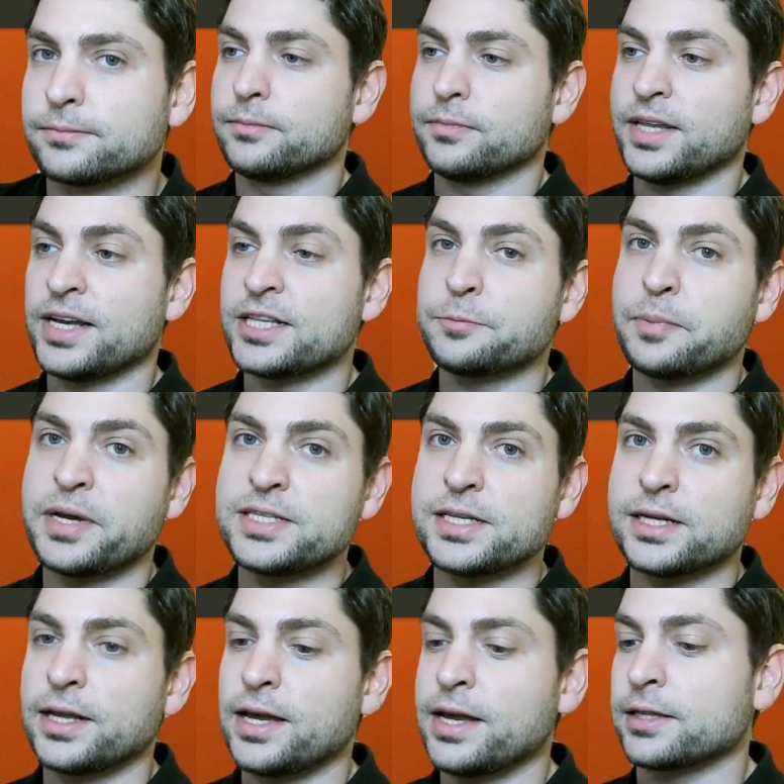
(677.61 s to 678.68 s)
That's
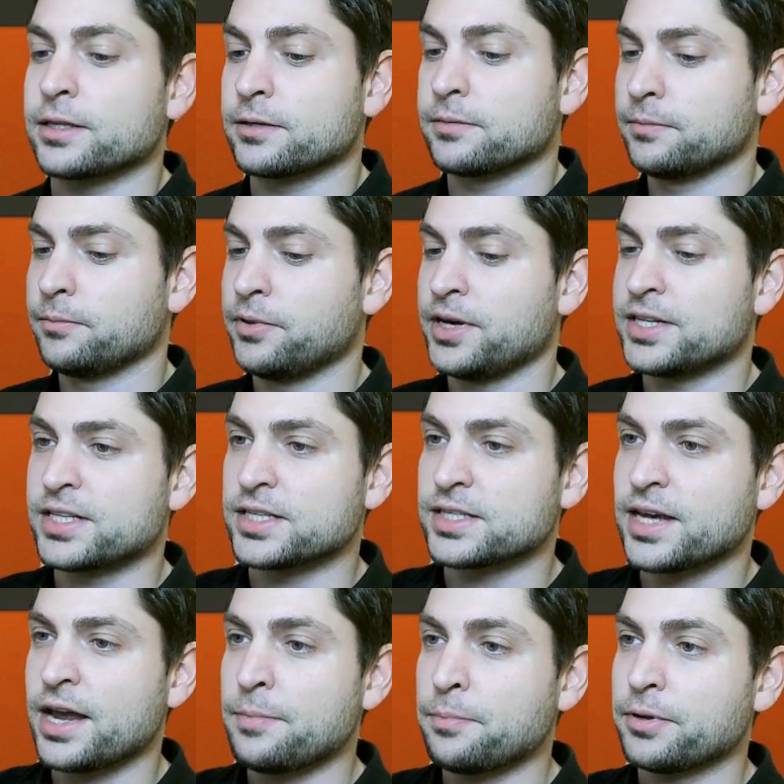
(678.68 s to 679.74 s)
basically it. Press
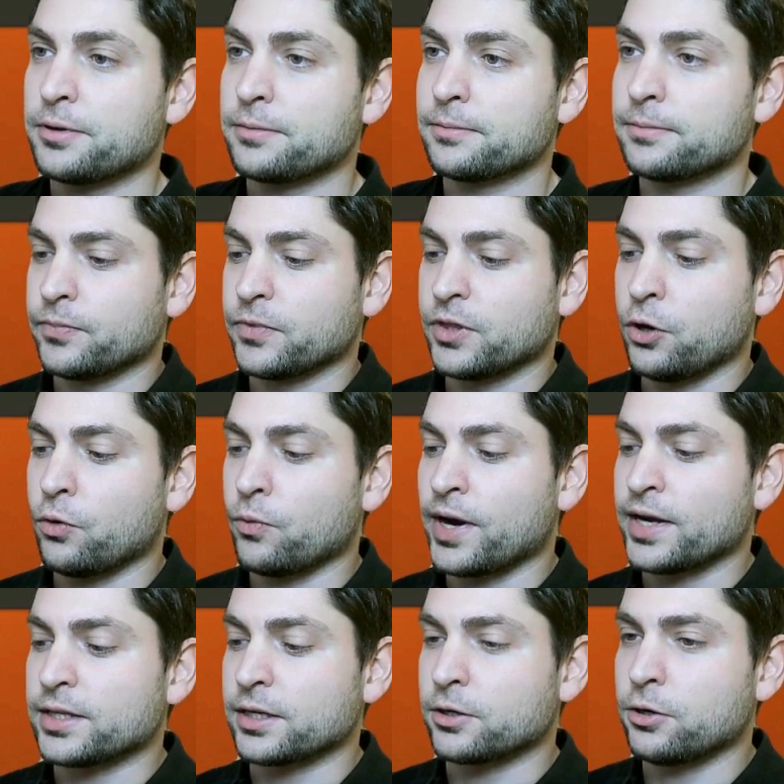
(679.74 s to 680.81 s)
escape. Now
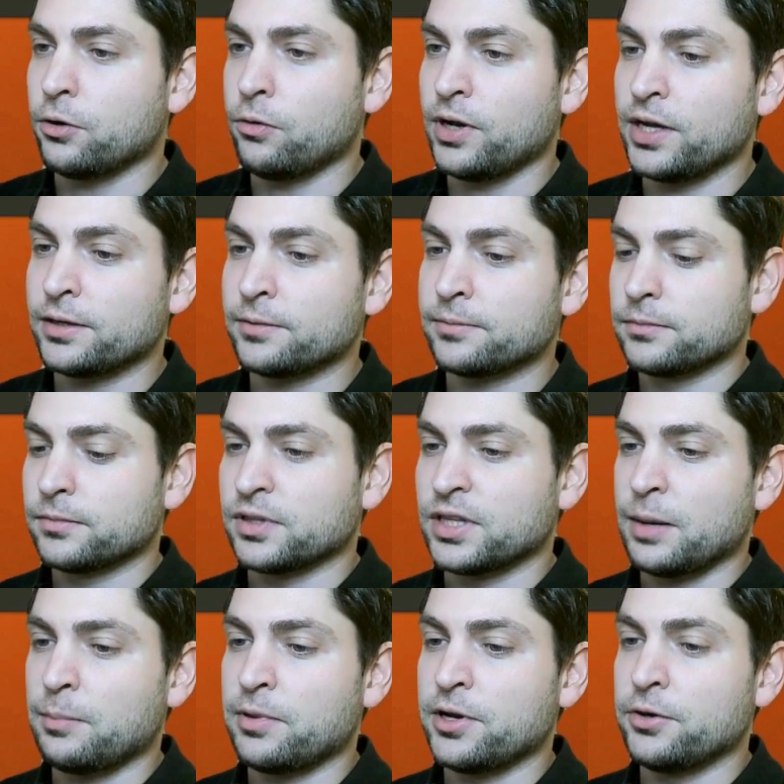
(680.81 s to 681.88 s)
write a
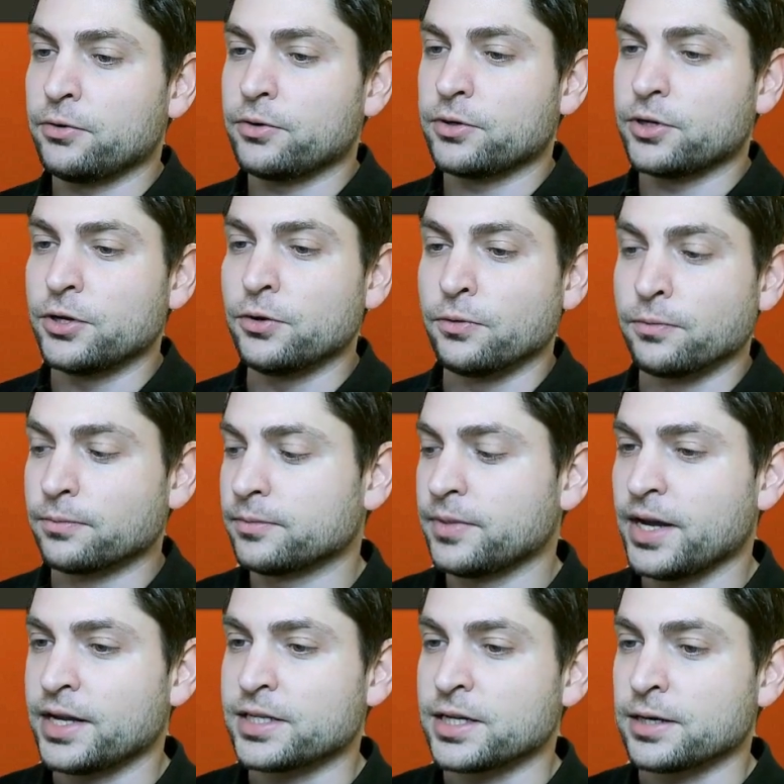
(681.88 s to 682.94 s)
$WQ,
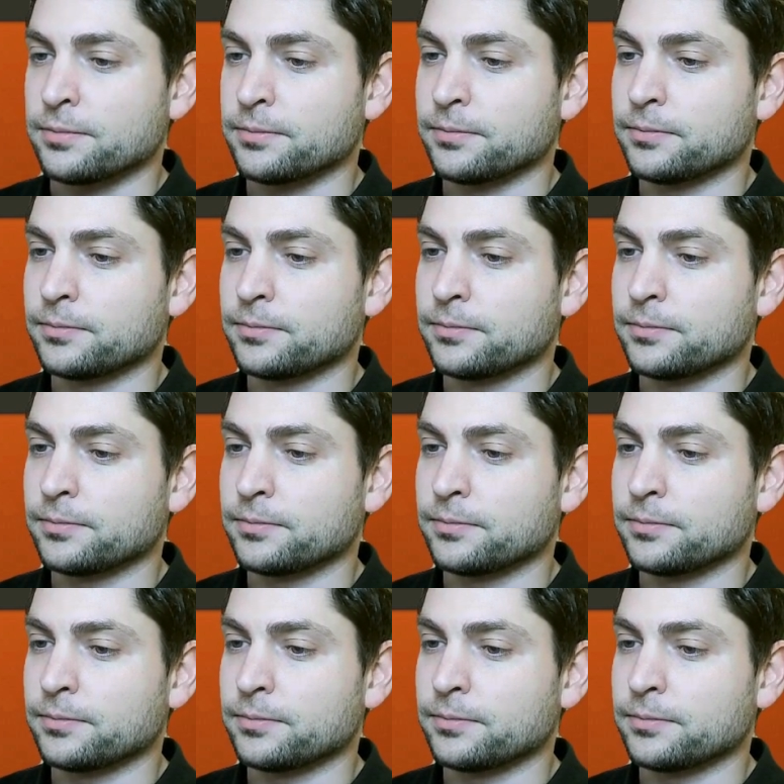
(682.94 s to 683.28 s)
enter.